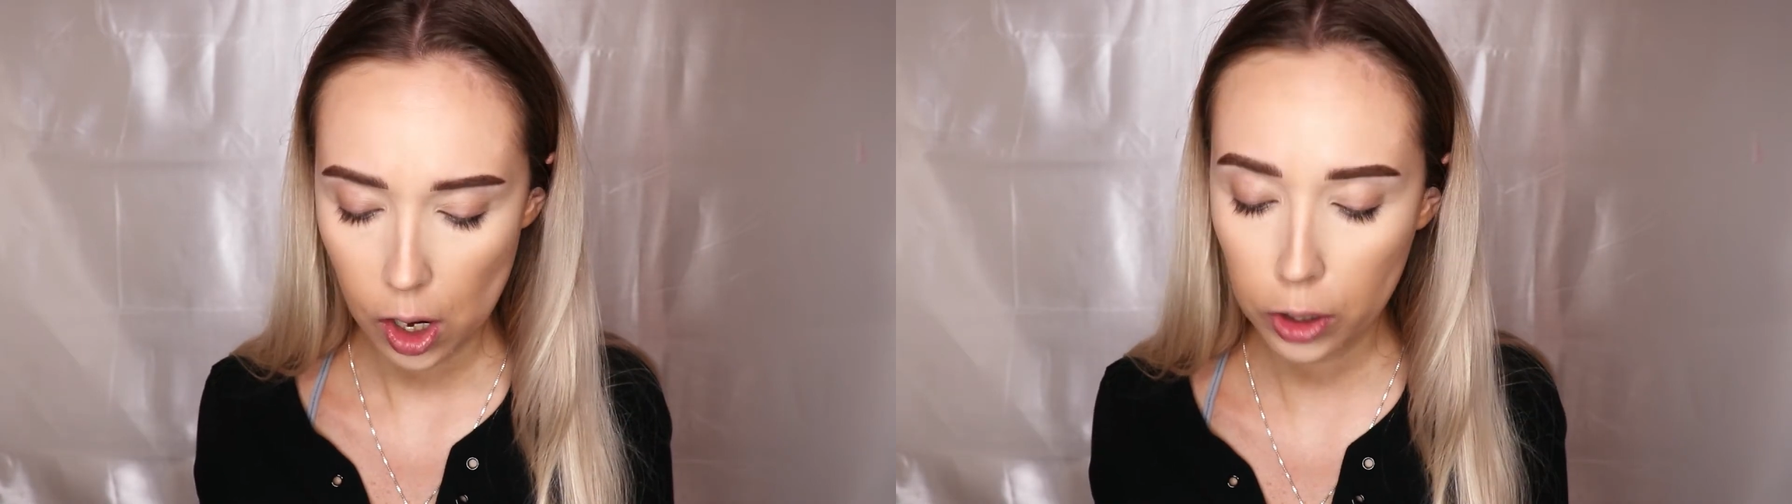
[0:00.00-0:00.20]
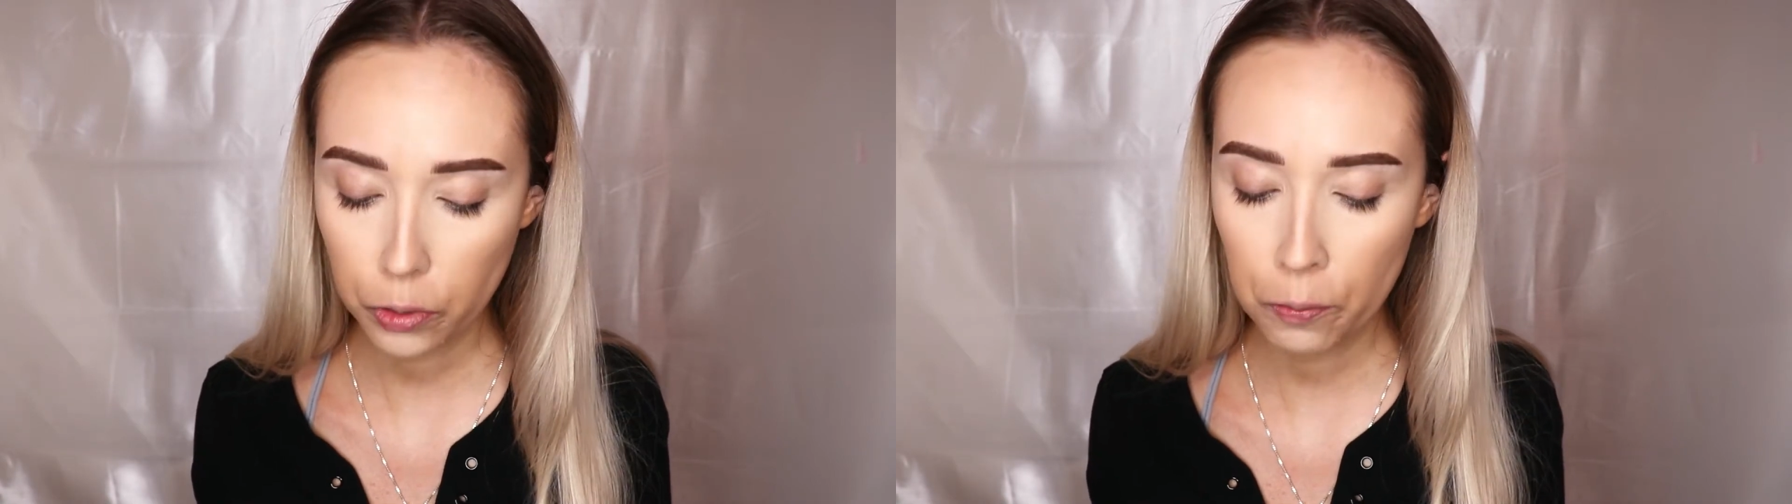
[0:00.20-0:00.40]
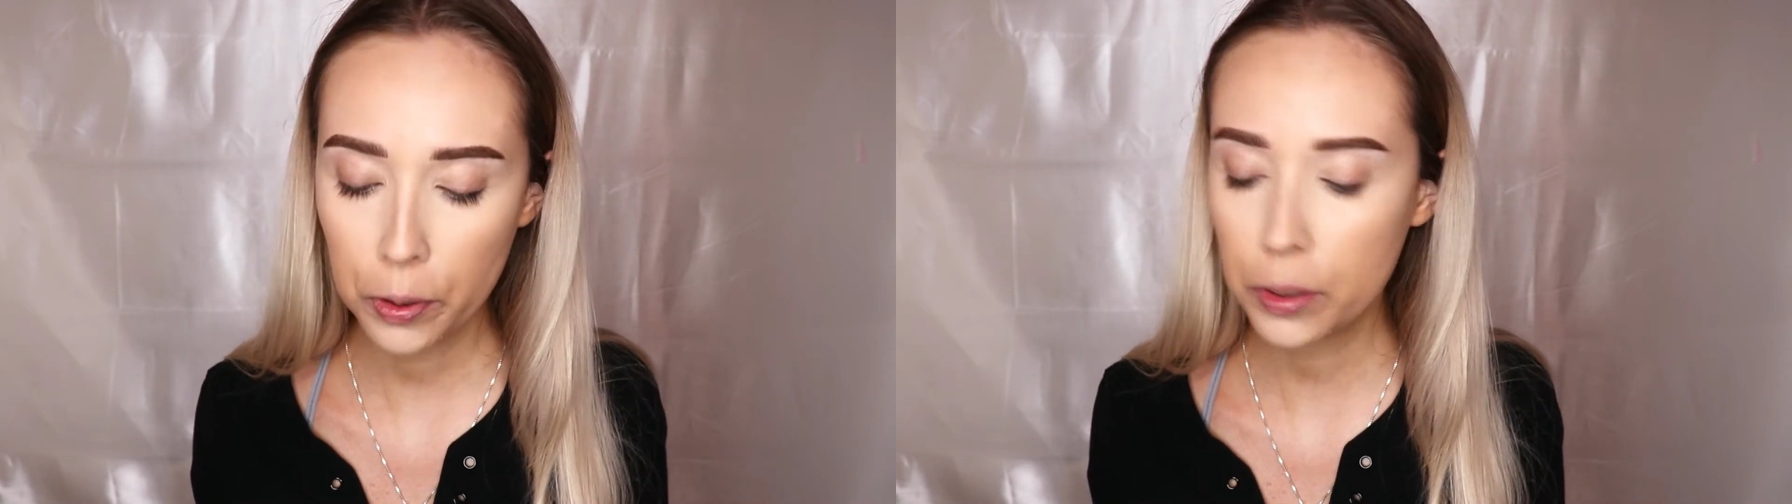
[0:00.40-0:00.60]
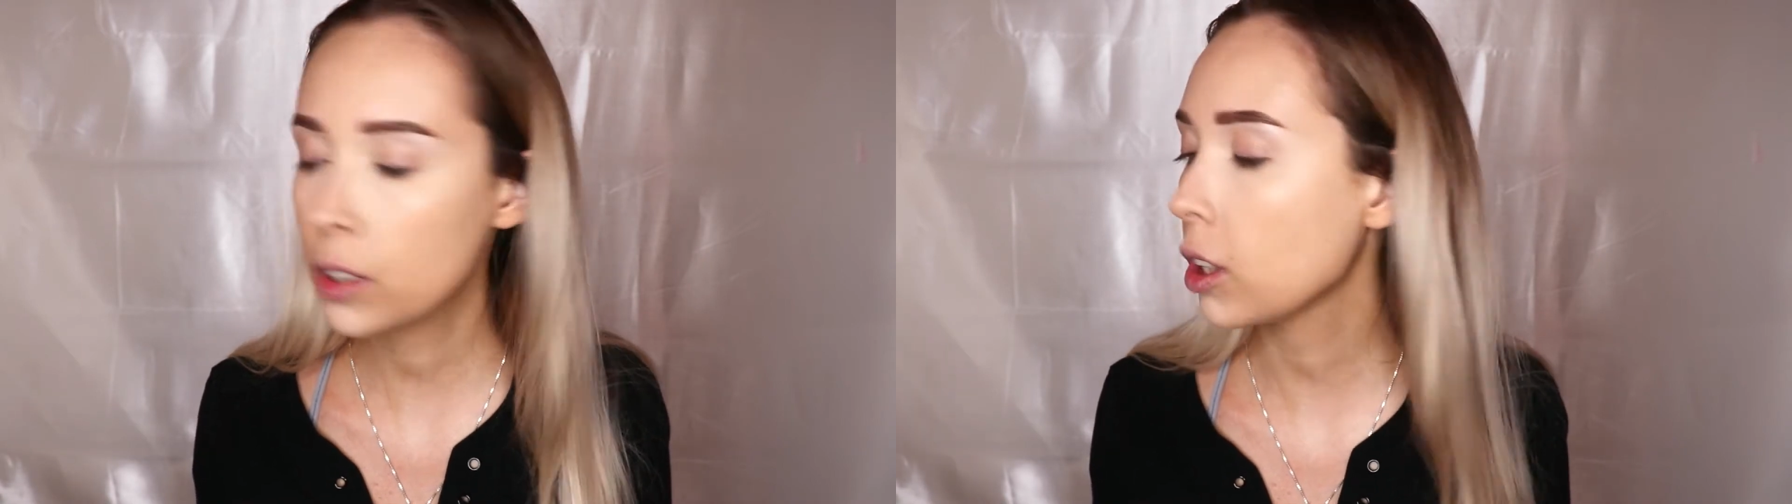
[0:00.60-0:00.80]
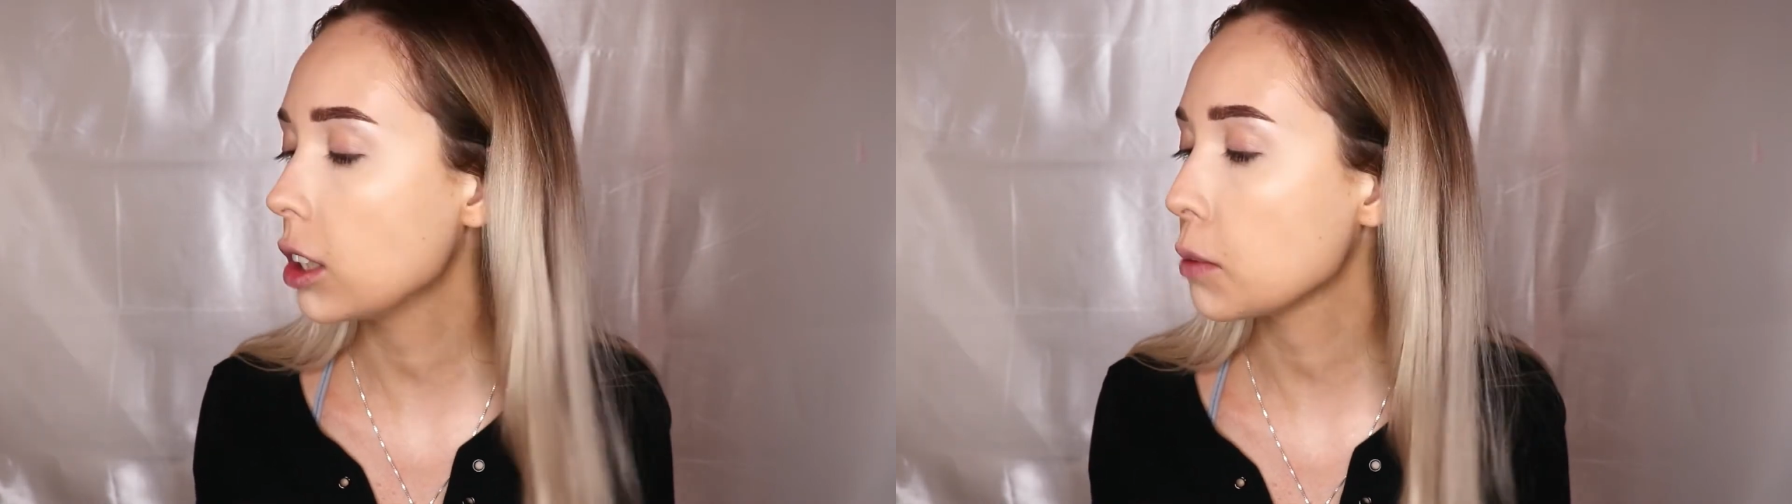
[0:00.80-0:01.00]
Oh, it's from
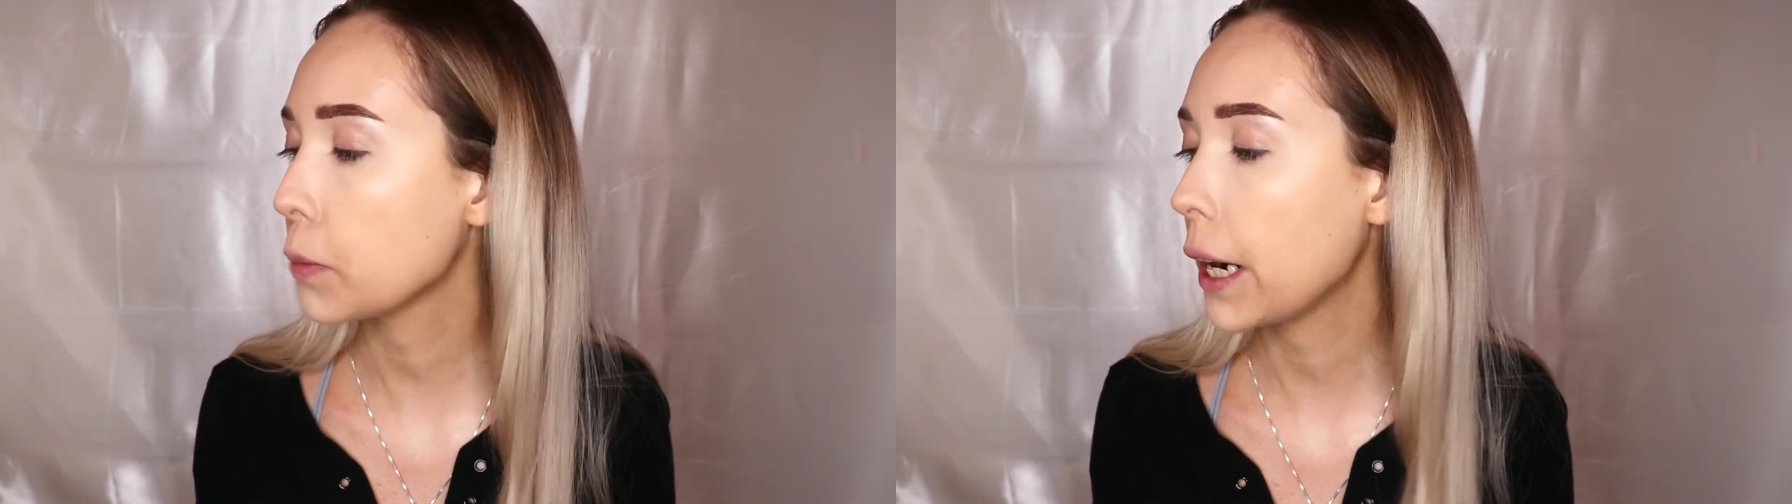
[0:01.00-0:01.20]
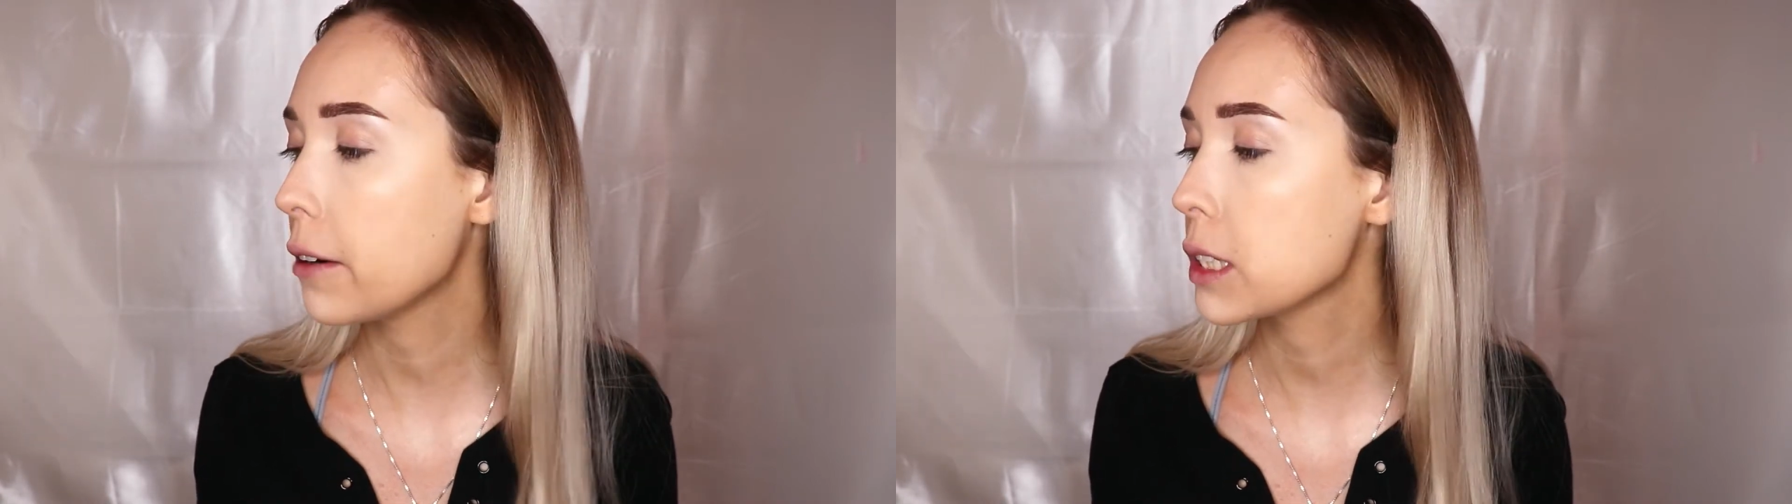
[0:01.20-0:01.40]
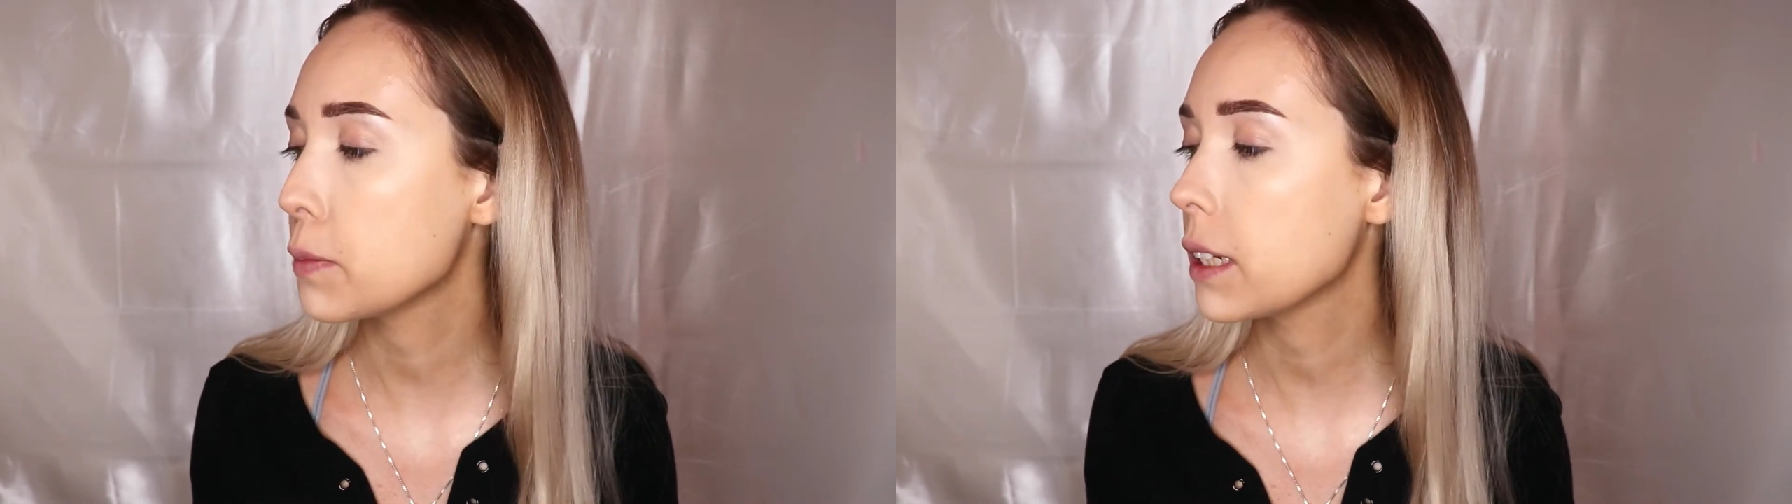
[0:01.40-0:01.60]
Billion Dollar Brows,